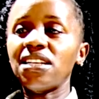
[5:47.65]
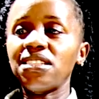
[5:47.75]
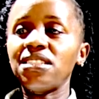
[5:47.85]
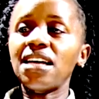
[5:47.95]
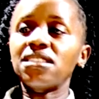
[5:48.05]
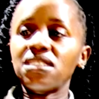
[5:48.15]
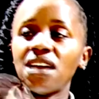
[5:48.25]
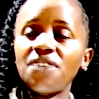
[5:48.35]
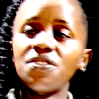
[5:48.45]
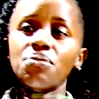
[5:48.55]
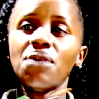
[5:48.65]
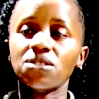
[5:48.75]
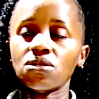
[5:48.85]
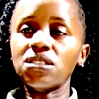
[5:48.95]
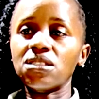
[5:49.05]
he doesn't have the
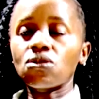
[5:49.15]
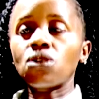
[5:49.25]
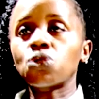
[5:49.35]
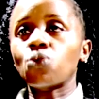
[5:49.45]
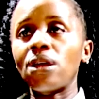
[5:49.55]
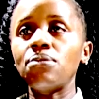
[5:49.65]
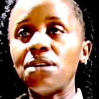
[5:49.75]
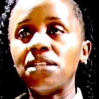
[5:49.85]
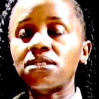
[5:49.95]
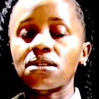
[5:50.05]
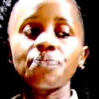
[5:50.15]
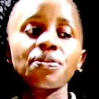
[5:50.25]
muscles, he's not well built.